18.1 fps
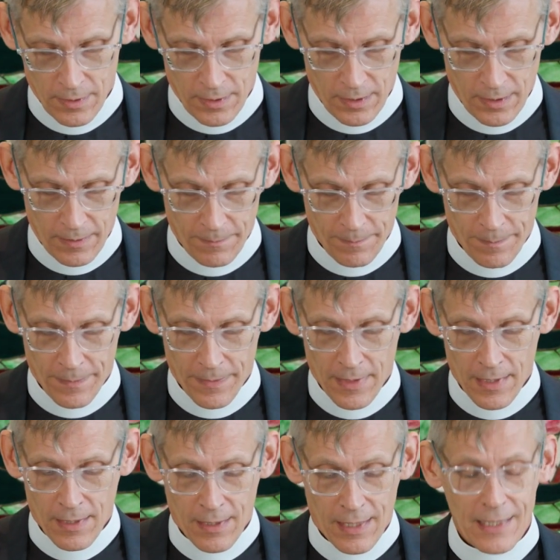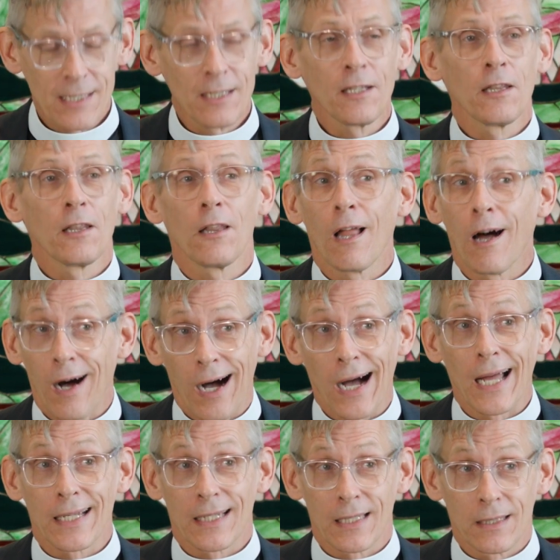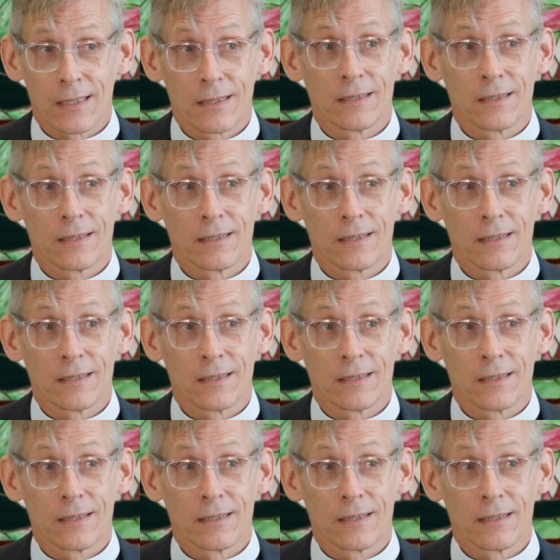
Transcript: That's a lot